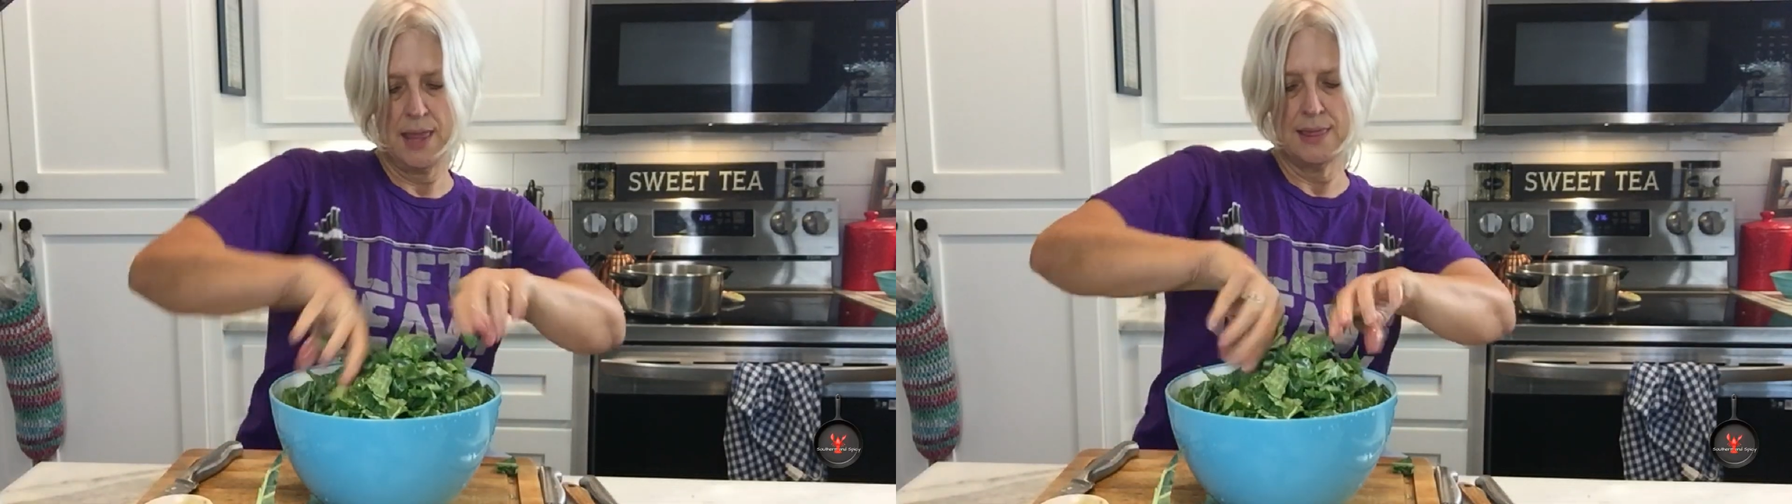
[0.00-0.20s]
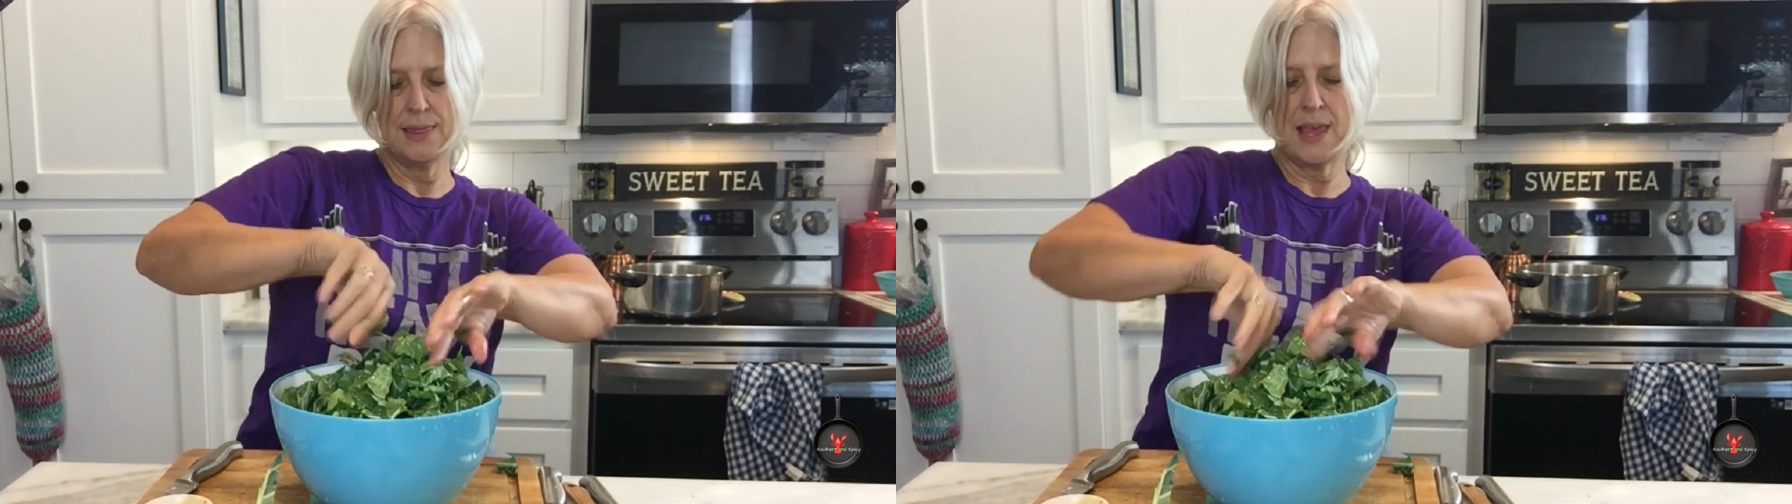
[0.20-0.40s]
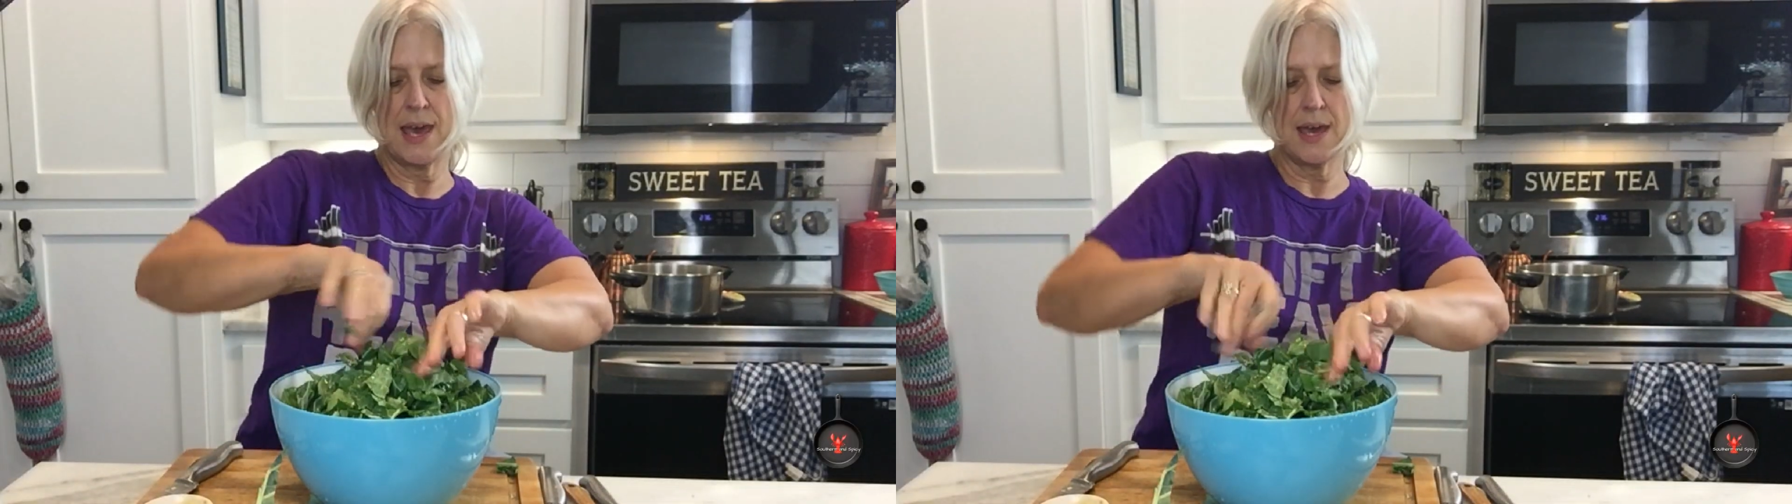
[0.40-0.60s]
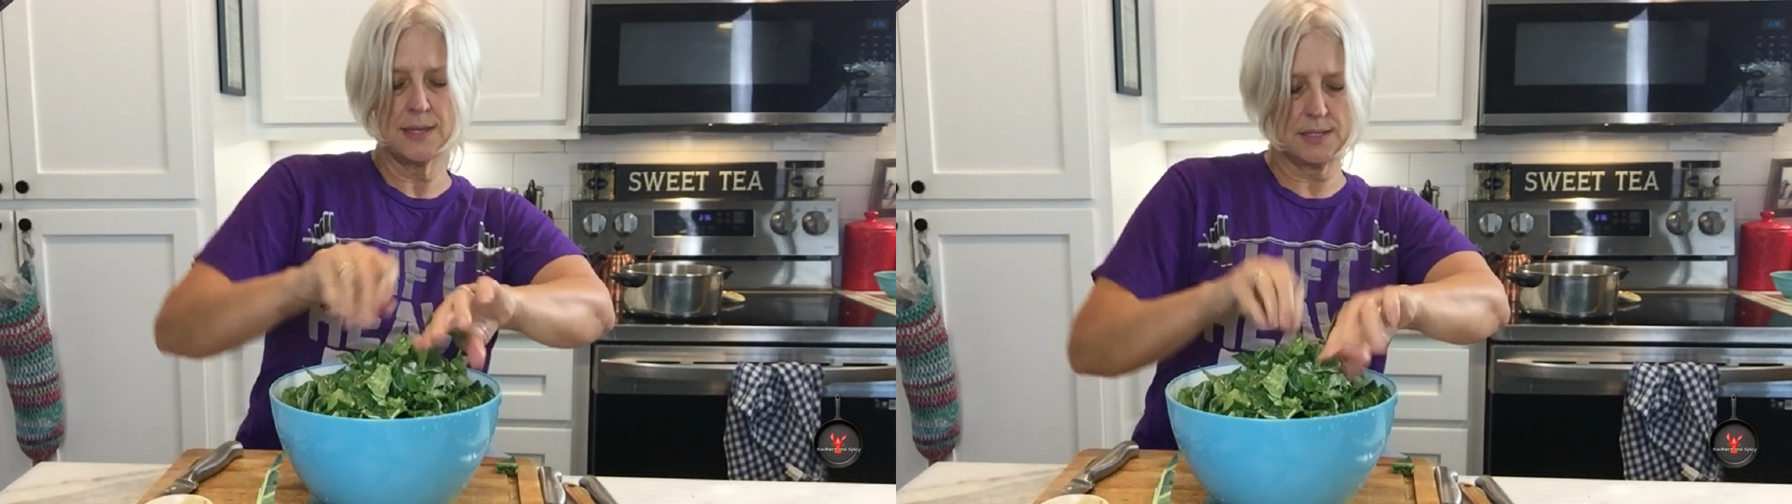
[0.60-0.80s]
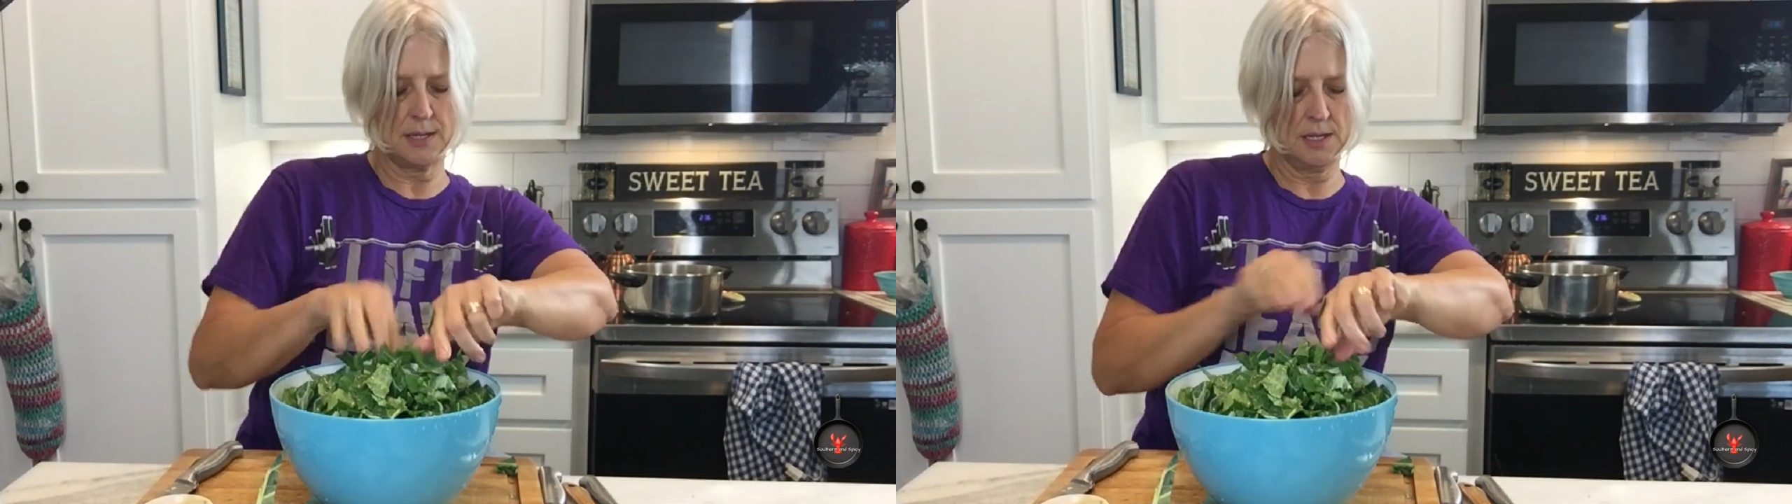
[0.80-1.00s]

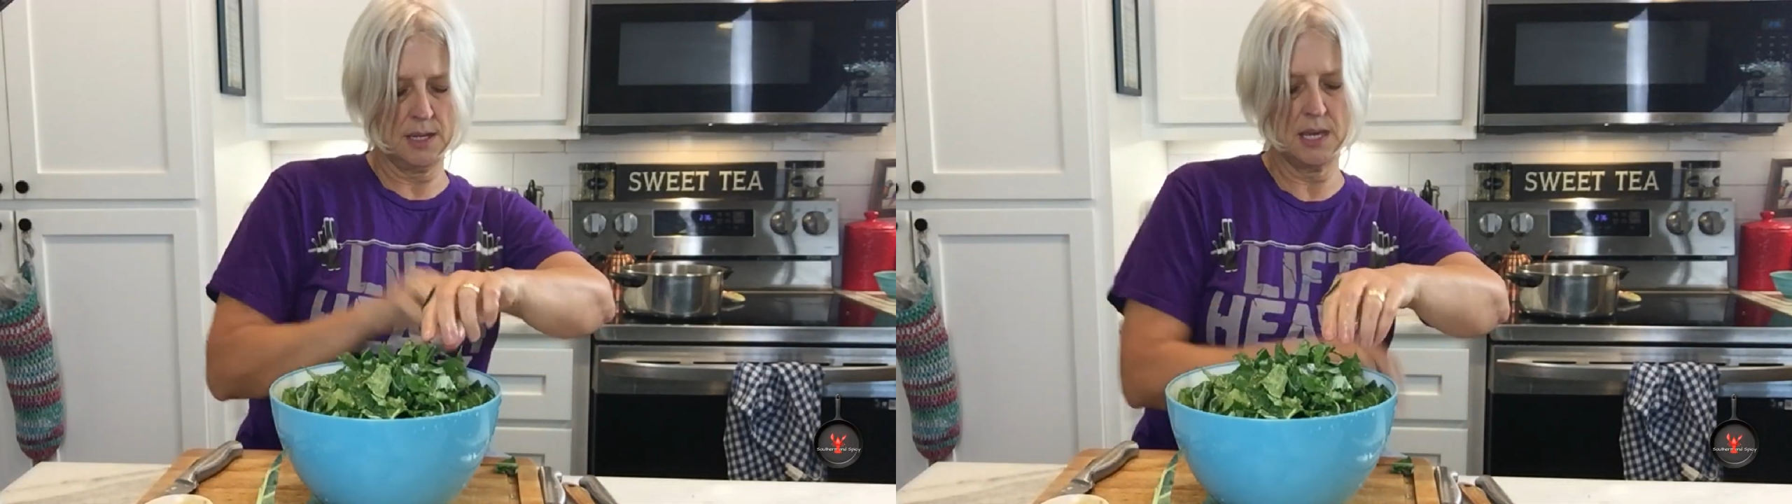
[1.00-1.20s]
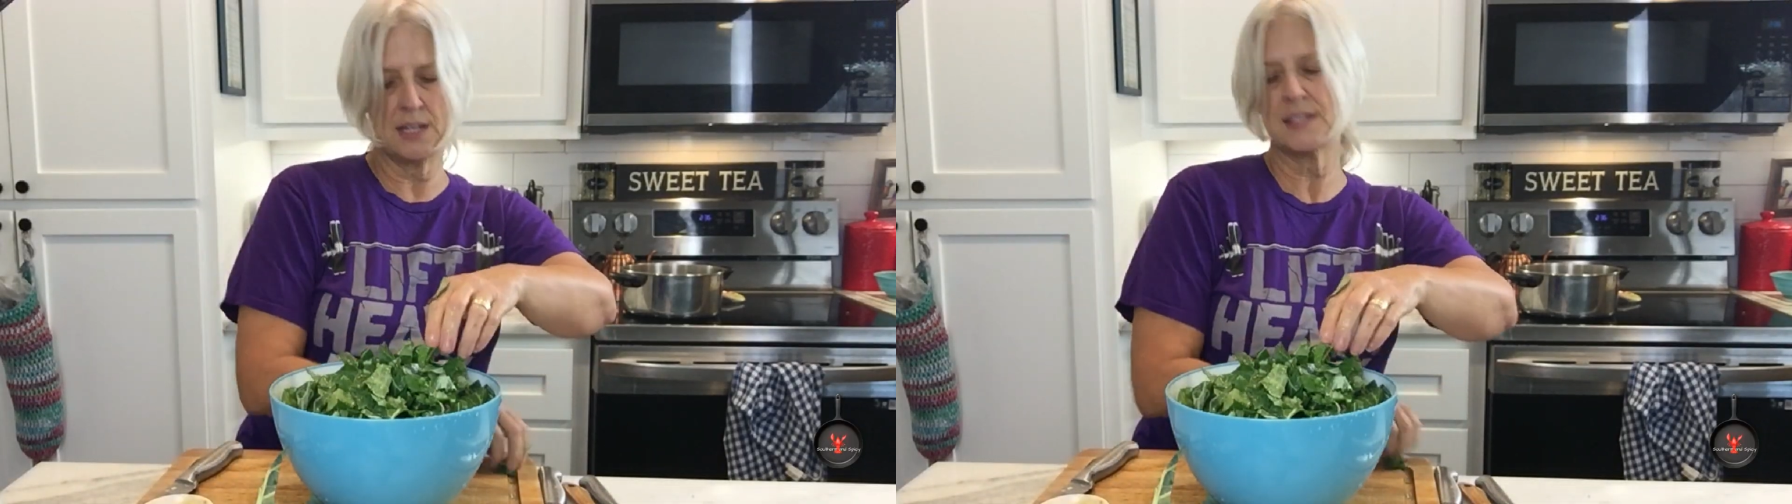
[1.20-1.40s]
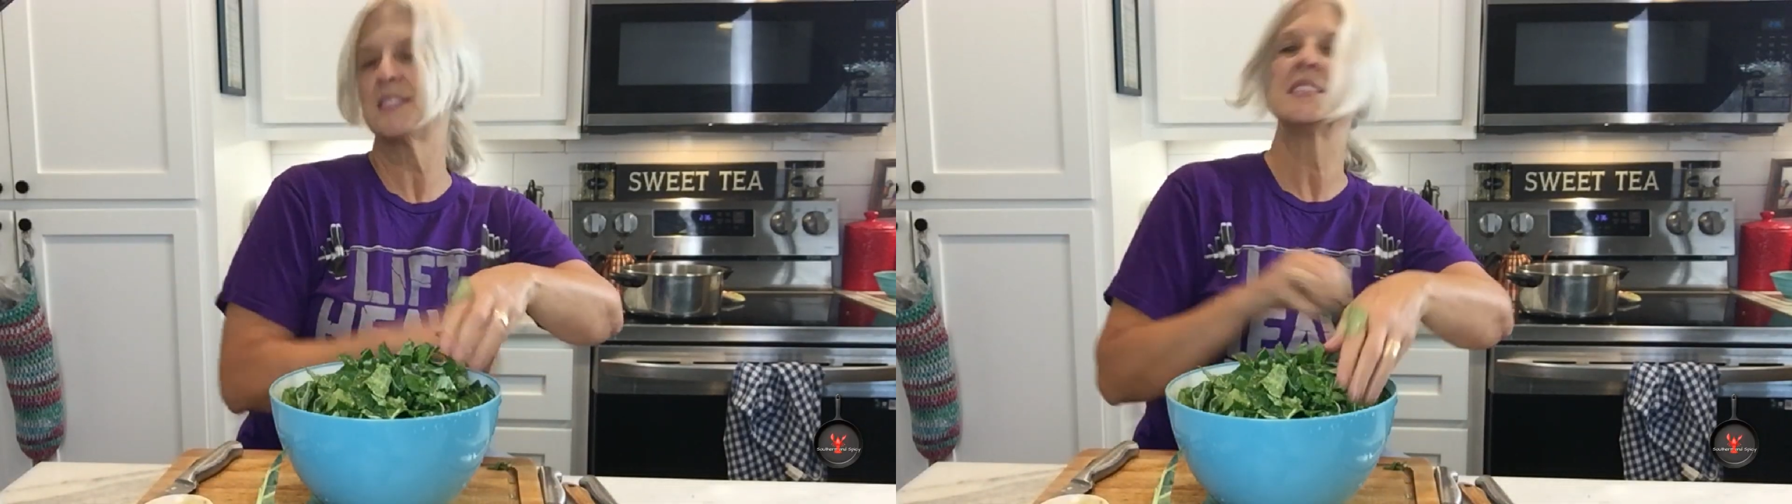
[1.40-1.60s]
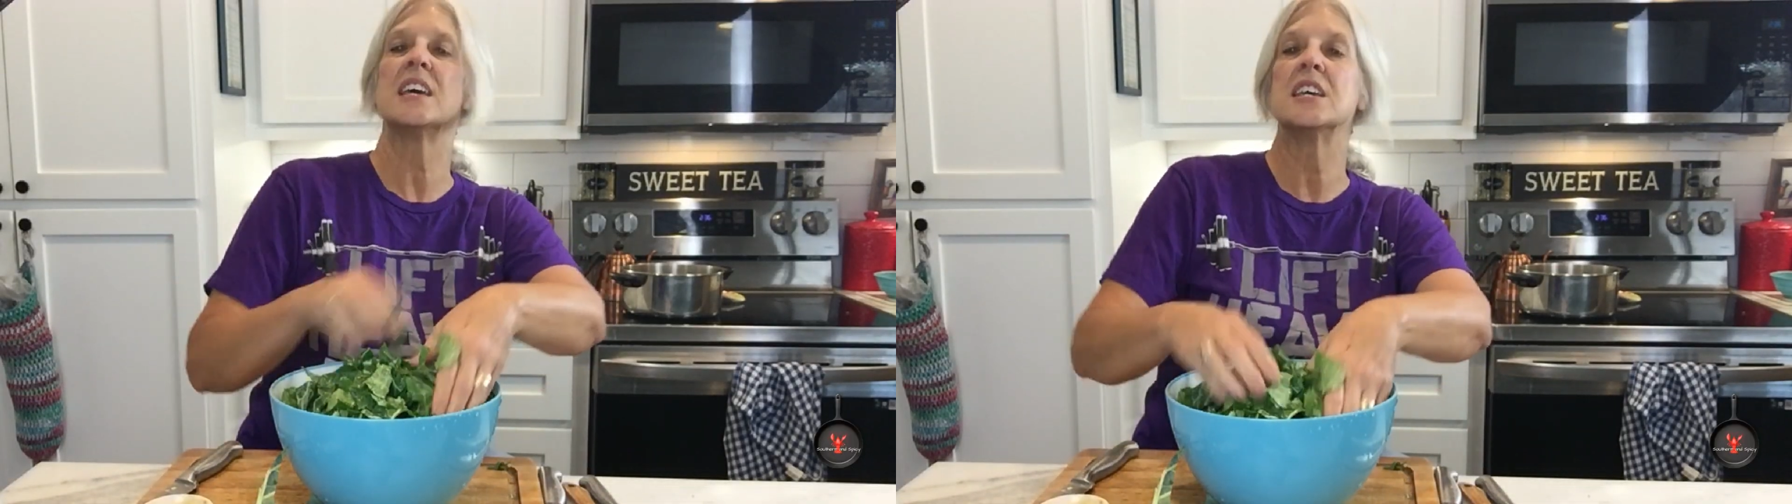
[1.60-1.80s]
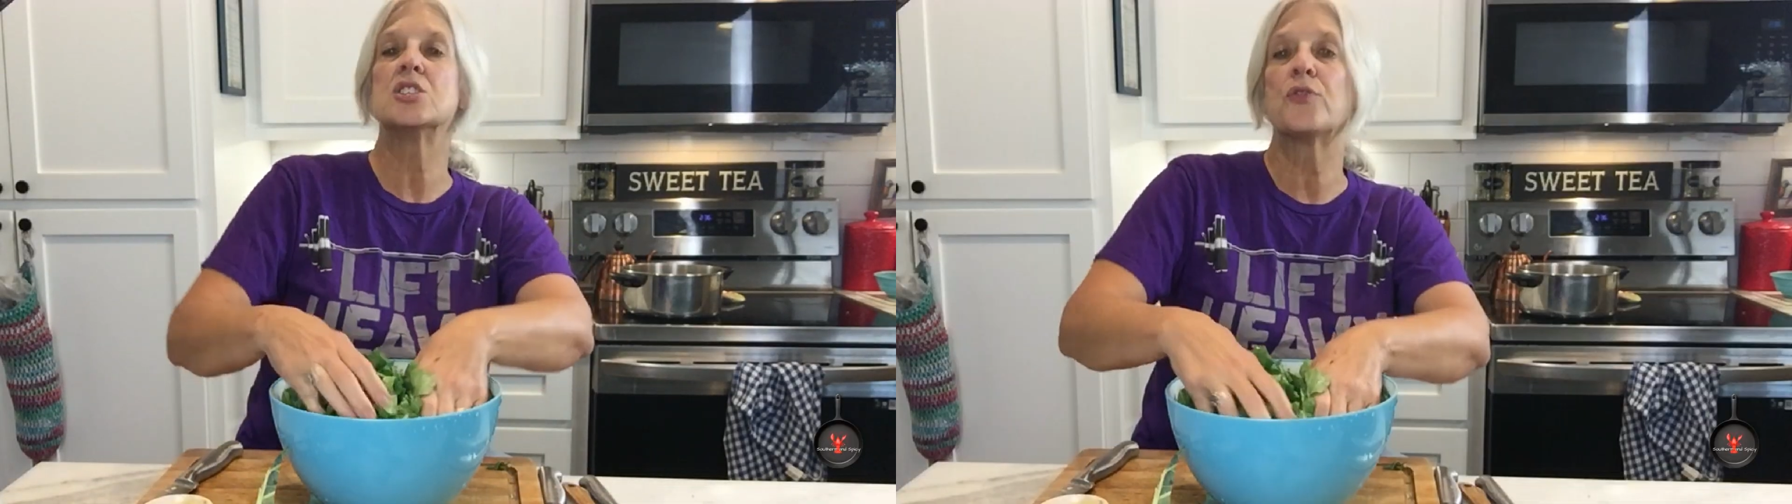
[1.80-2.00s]
let it sit